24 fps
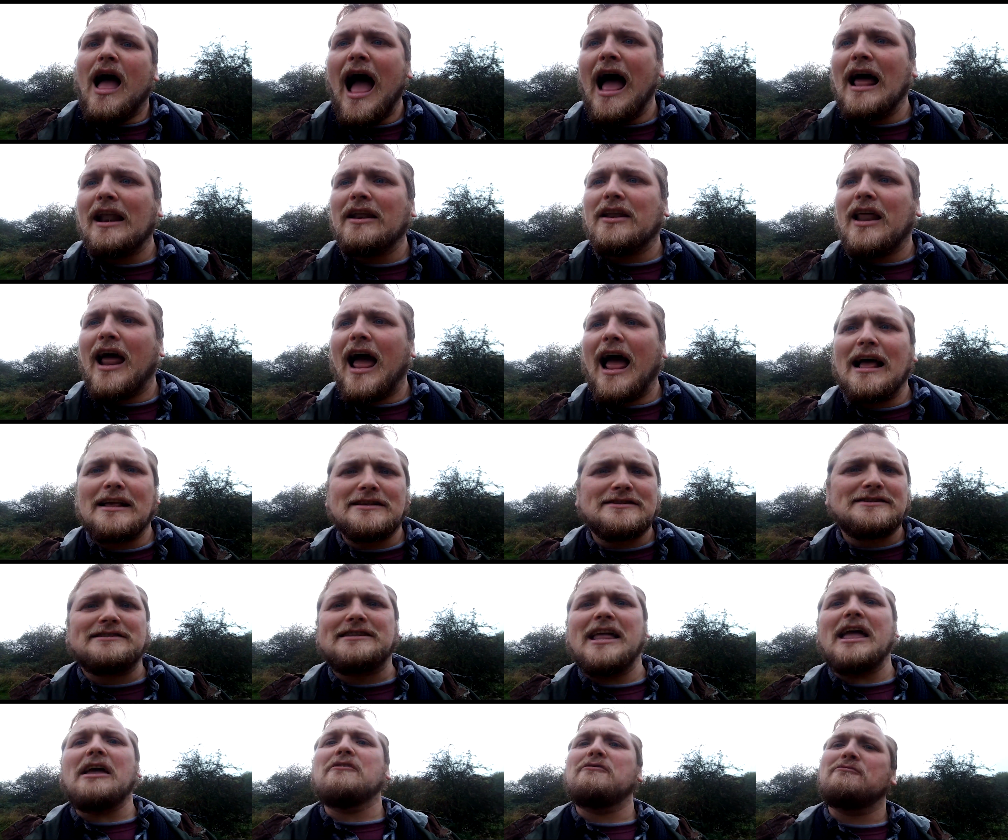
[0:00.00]
And as
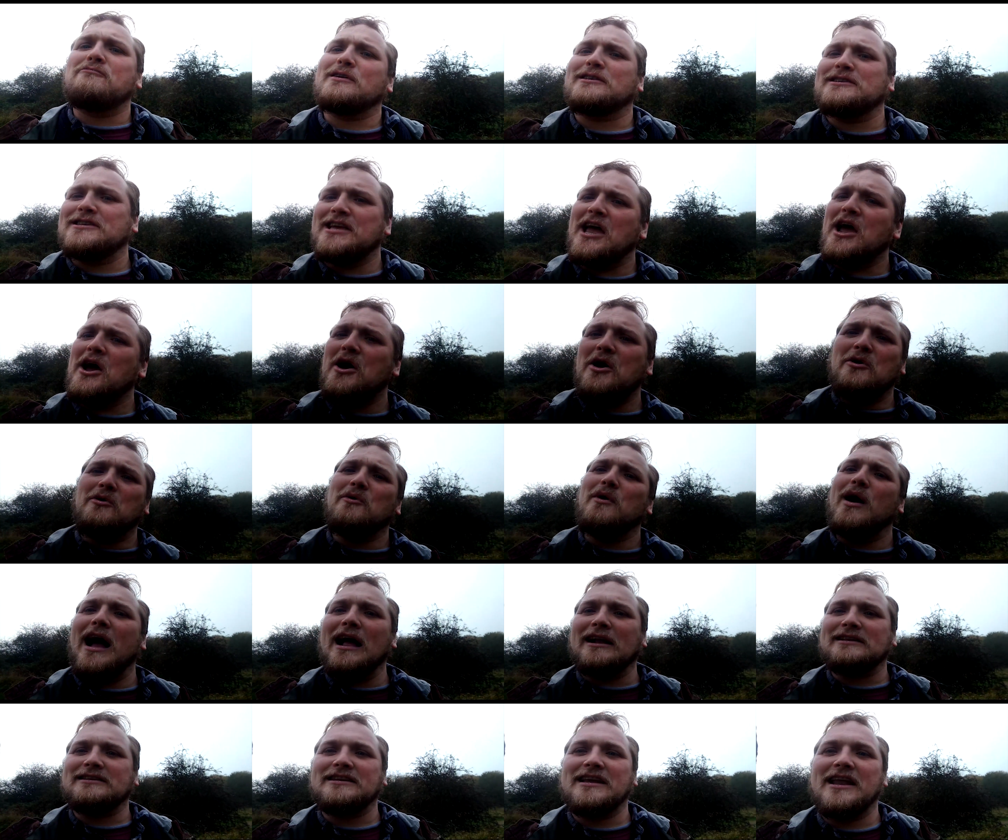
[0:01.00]
Dev Patel
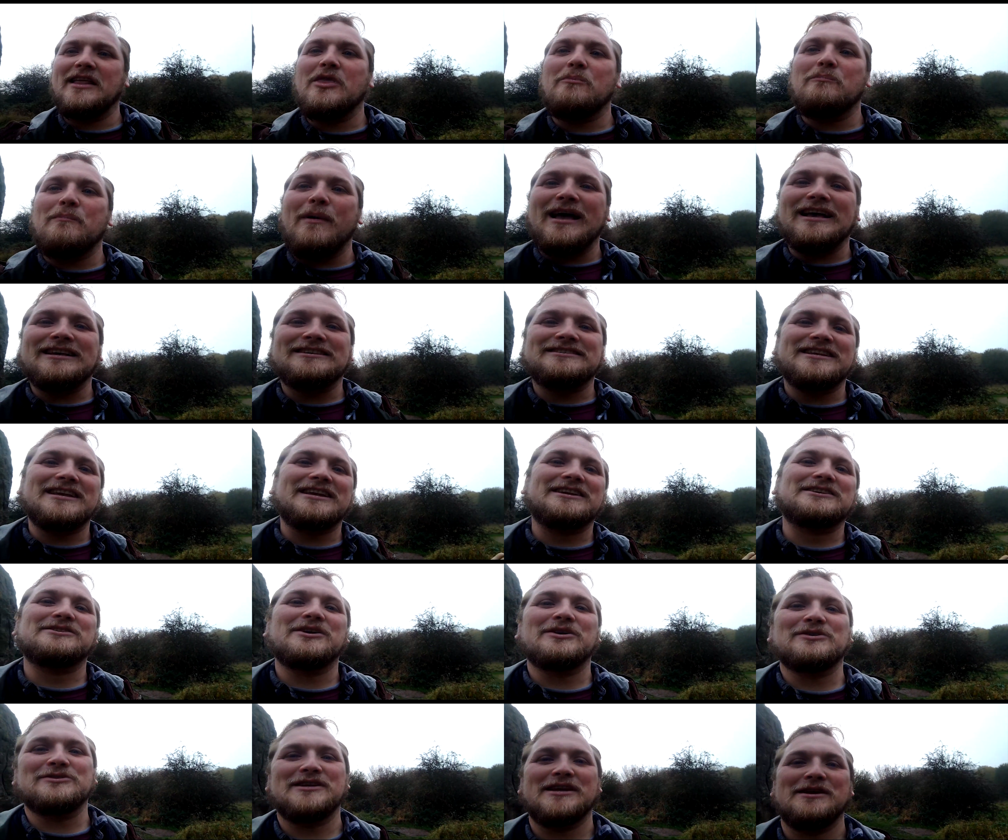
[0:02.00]
added in The Best
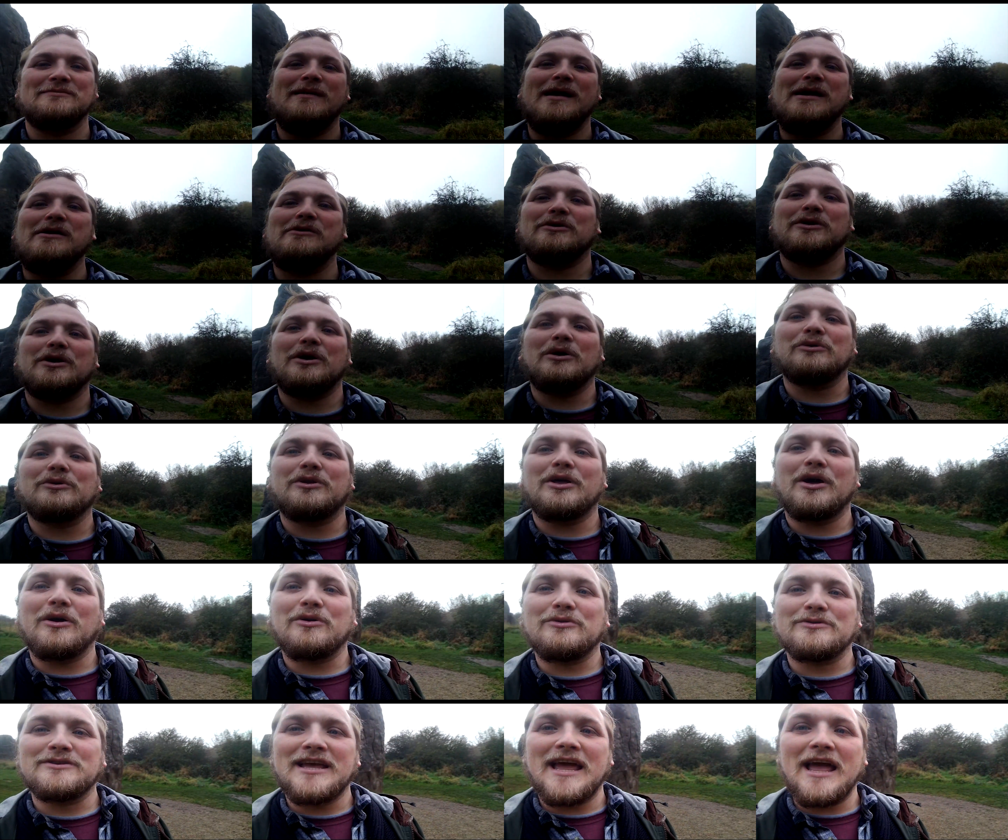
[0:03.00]
Exotic Marigold
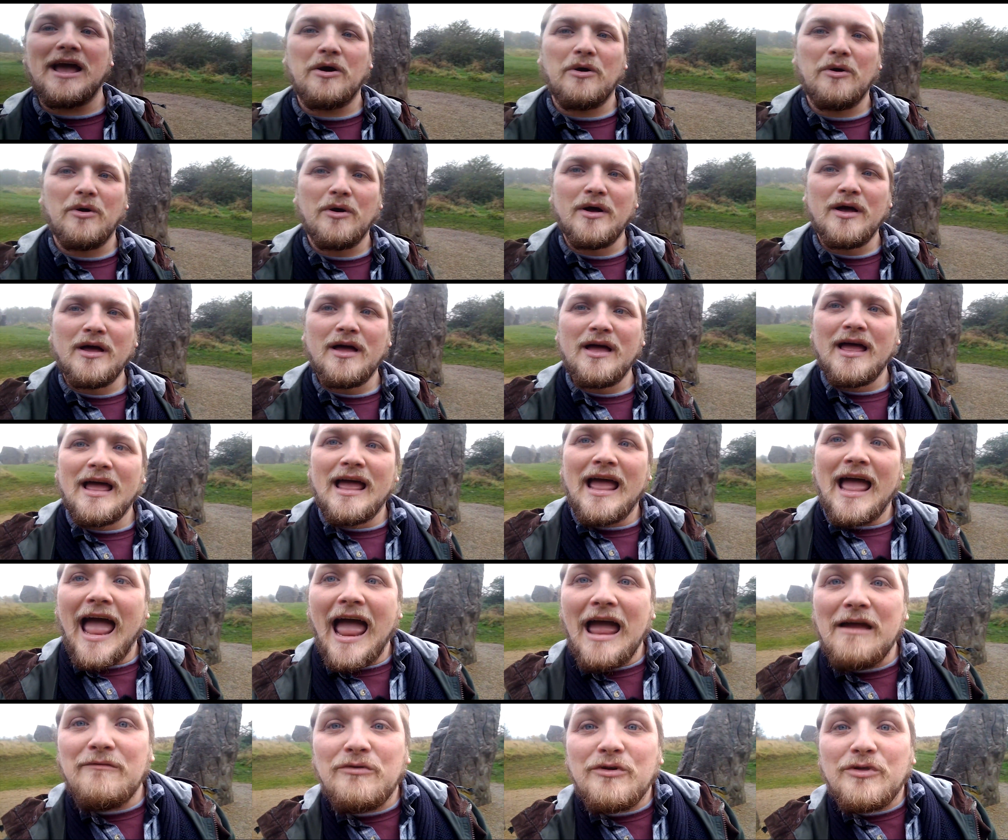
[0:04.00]
Hotel,
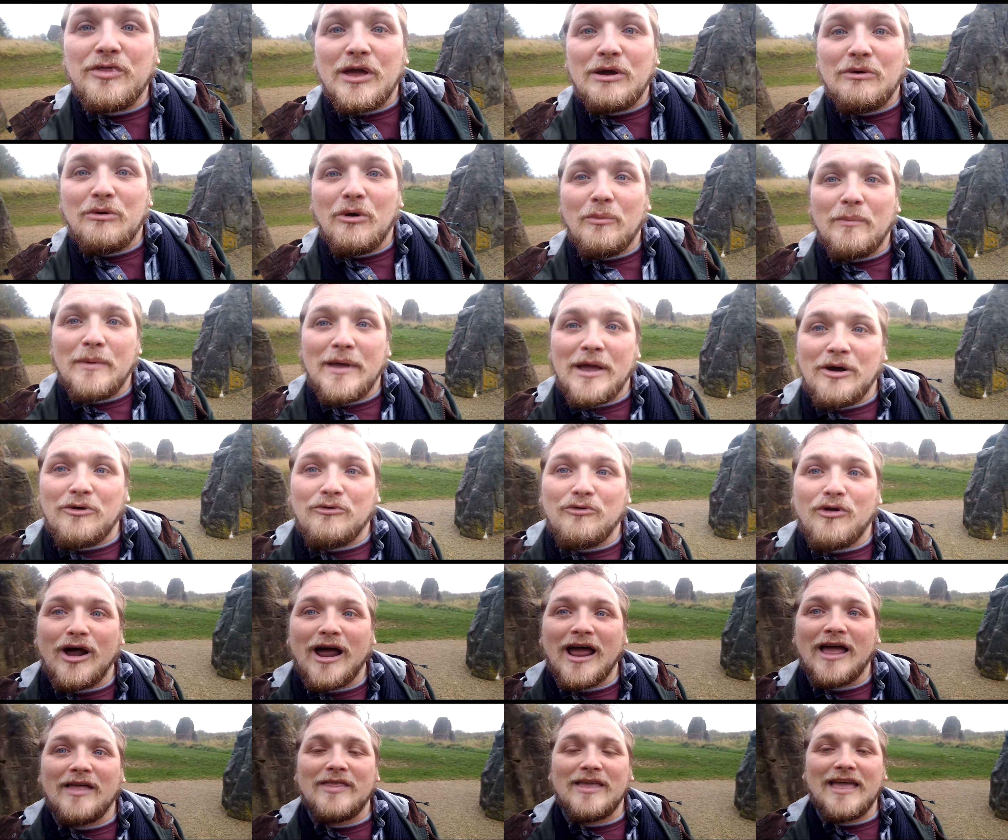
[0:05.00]
everything will be all
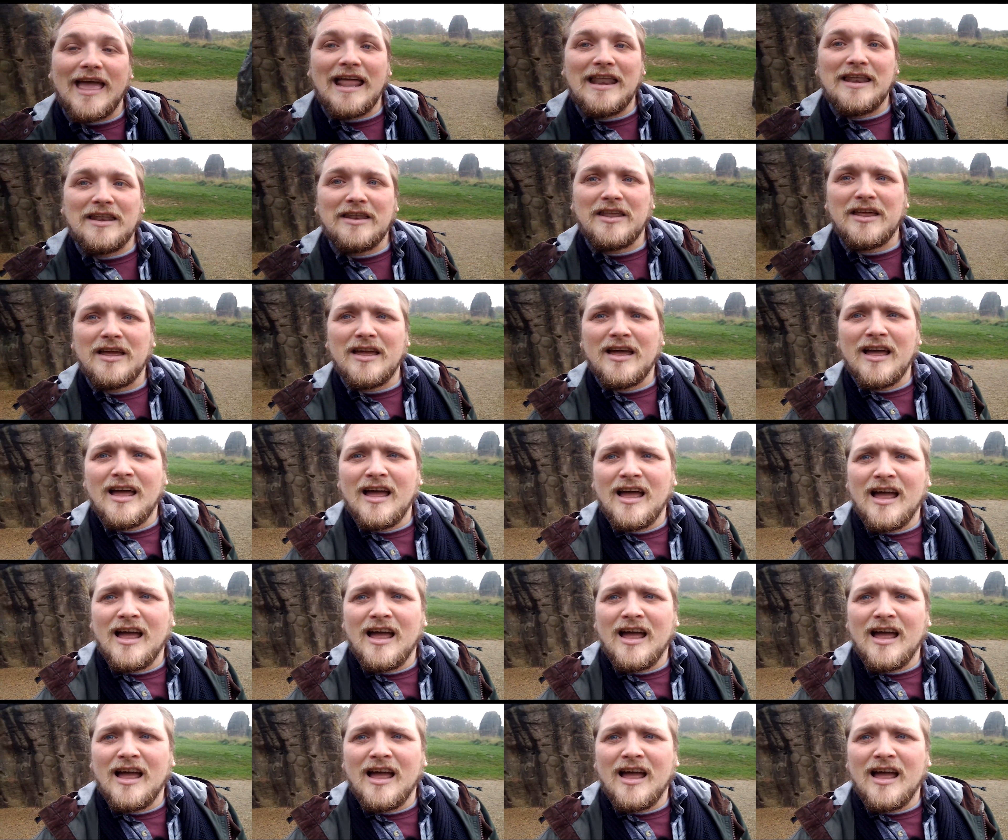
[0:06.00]
right in the end.